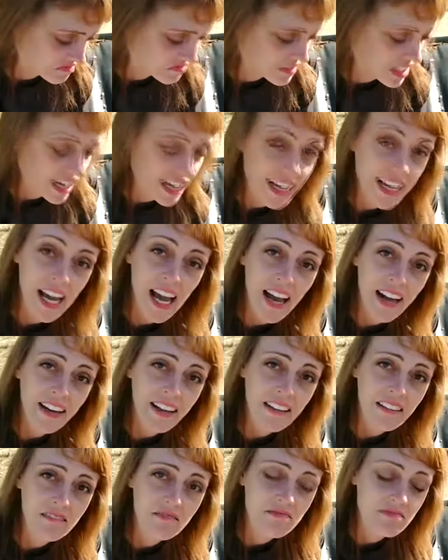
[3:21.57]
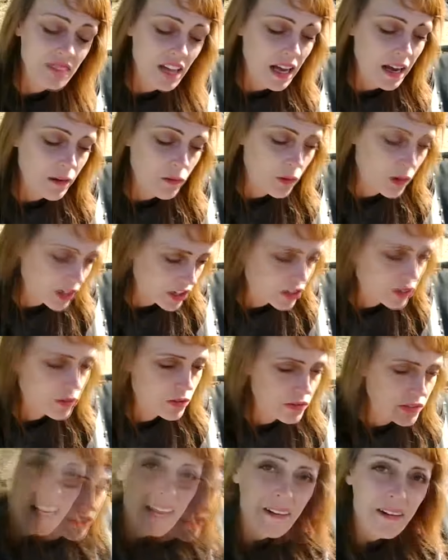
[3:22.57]
I got it. I want to
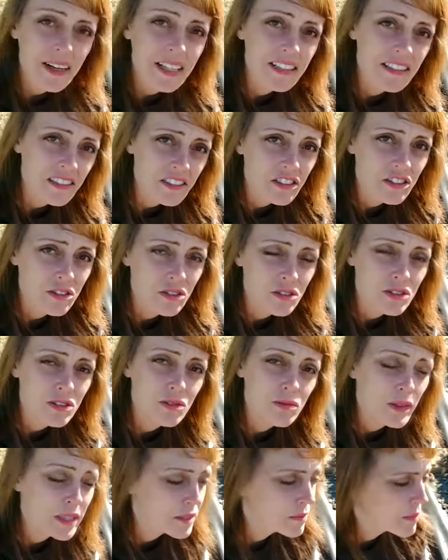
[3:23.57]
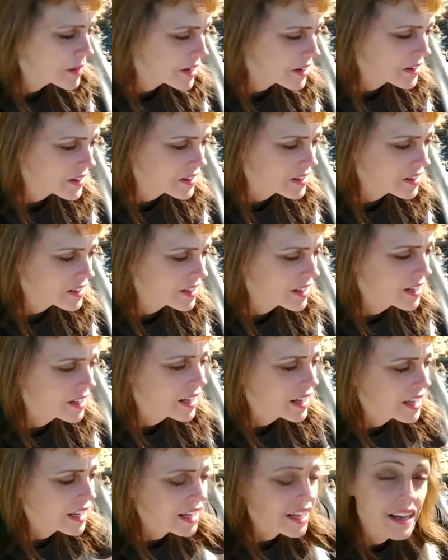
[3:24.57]
use it. Now, I didn't use the weed barrier
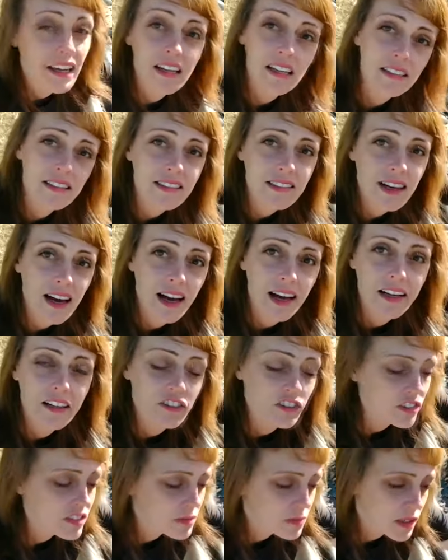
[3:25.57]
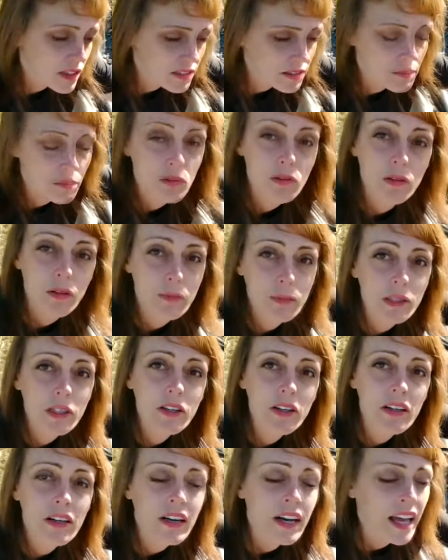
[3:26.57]
inside, just on the
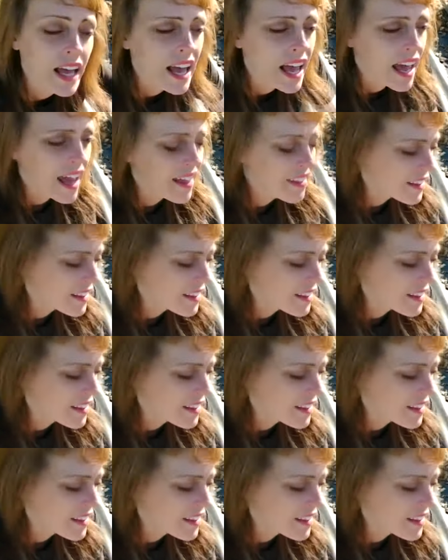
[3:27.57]
perimeter. And